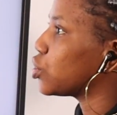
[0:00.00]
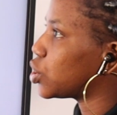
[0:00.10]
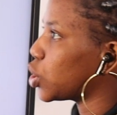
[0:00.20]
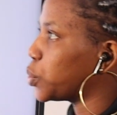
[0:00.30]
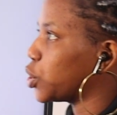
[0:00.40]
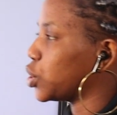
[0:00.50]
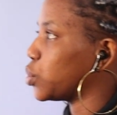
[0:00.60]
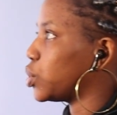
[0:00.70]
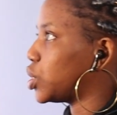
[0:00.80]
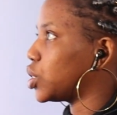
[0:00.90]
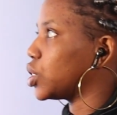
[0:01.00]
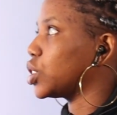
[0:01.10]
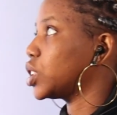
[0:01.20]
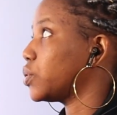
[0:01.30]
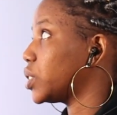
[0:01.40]
Choose the option to which
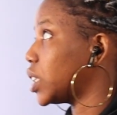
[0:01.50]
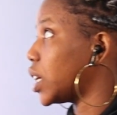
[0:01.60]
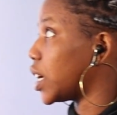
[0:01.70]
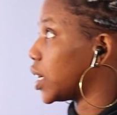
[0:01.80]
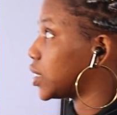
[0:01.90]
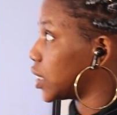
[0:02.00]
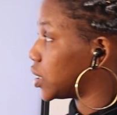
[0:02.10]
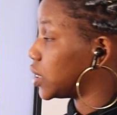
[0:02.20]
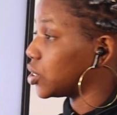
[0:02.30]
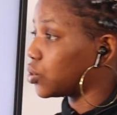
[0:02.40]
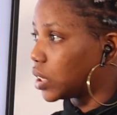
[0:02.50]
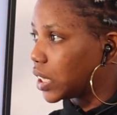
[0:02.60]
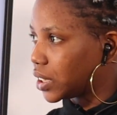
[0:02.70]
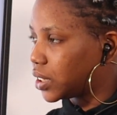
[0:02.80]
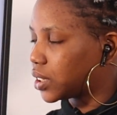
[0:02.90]
the given sentence
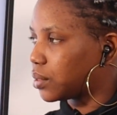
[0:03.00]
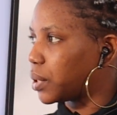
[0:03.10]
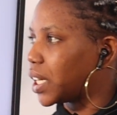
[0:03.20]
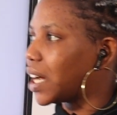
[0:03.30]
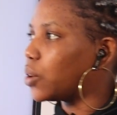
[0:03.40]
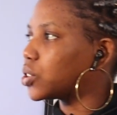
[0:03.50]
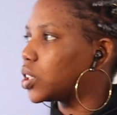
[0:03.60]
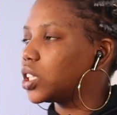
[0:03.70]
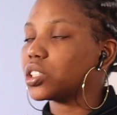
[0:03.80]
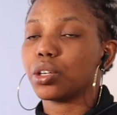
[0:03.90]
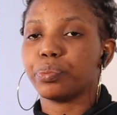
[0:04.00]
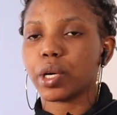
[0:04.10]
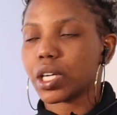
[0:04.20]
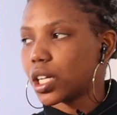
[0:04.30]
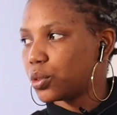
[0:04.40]
relates. My house is a
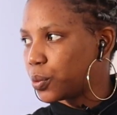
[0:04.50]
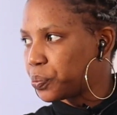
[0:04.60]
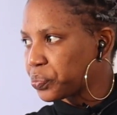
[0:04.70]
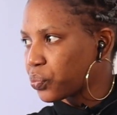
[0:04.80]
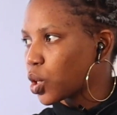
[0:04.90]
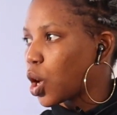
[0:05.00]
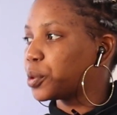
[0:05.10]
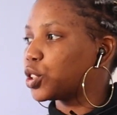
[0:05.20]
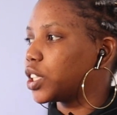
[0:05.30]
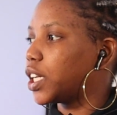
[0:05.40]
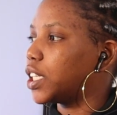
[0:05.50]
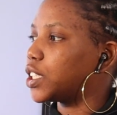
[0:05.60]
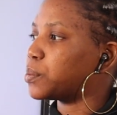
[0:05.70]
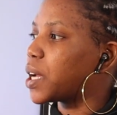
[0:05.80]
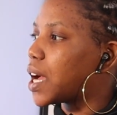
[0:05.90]
bungalow. Option
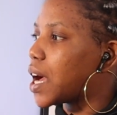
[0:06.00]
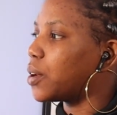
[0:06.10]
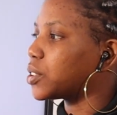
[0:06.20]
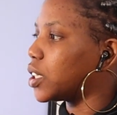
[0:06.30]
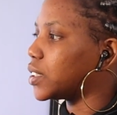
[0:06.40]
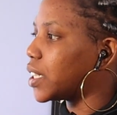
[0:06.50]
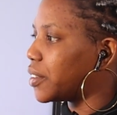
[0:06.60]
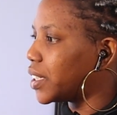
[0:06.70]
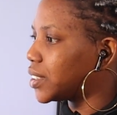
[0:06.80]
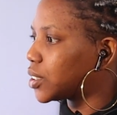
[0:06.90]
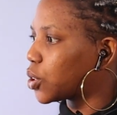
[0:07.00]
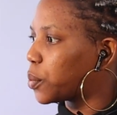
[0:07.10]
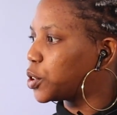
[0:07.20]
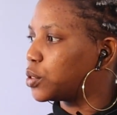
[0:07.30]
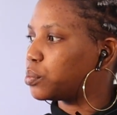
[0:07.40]
A, is my house a terrace?
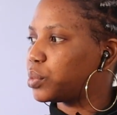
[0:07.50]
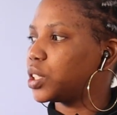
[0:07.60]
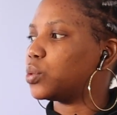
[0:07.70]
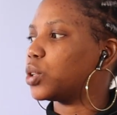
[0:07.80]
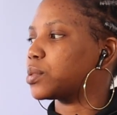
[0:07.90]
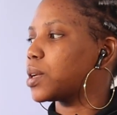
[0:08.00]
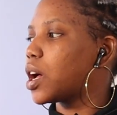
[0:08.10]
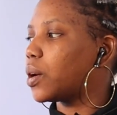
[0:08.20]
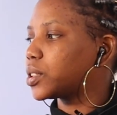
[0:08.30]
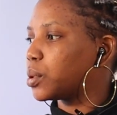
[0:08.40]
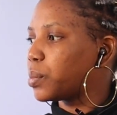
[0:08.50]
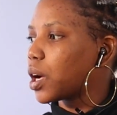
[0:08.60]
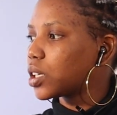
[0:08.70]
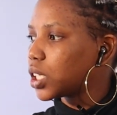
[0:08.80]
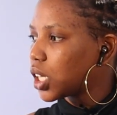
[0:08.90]
Option B, was my house a
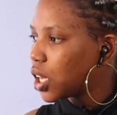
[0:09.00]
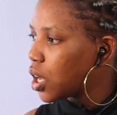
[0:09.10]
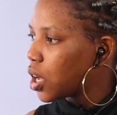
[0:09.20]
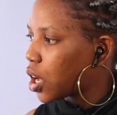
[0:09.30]
bungalow?